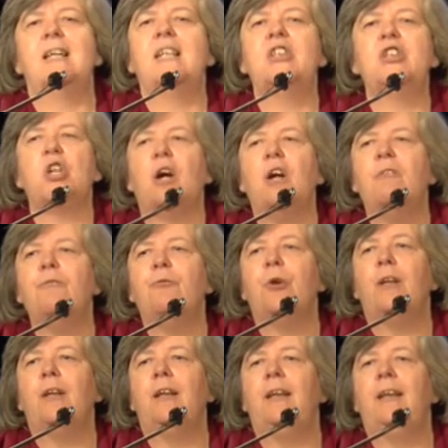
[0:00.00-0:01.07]
like
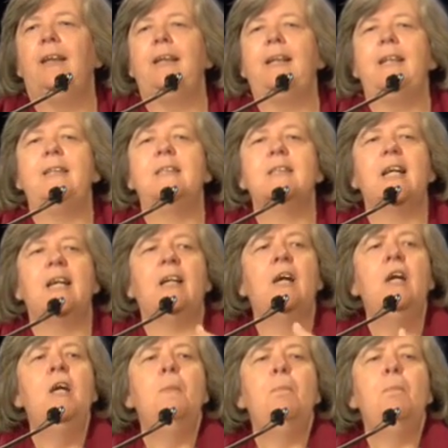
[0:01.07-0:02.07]
child-friendly leads, like